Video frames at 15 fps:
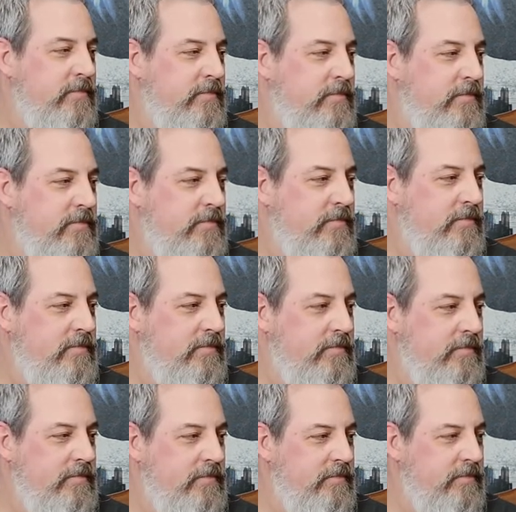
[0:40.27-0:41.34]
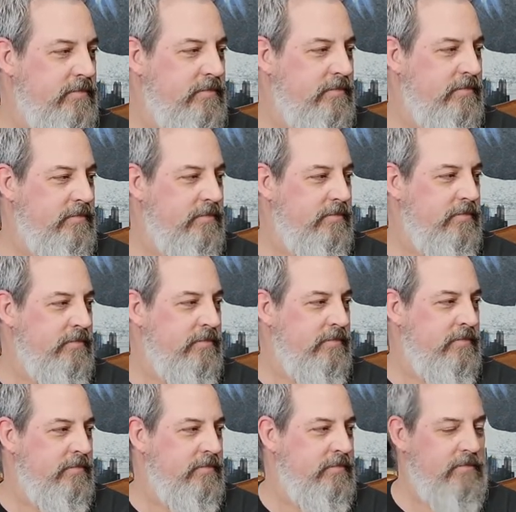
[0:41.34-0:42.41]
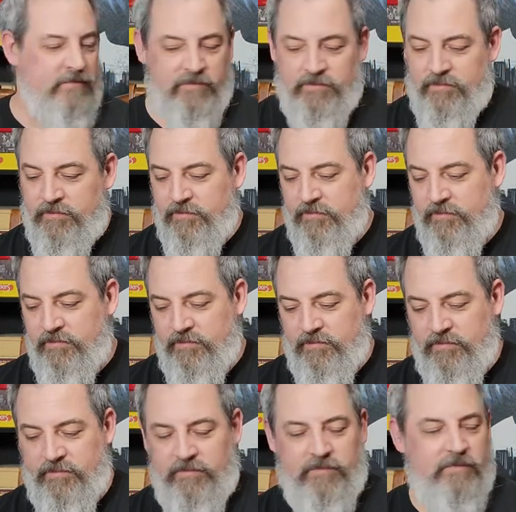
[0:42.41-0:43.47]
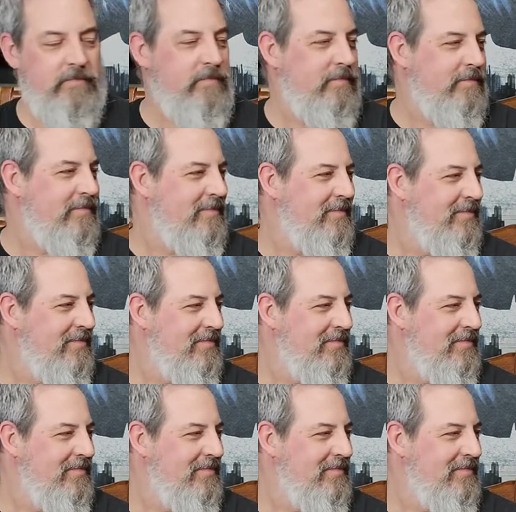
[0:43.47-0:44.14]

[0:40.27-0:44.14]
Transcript: (not speaking)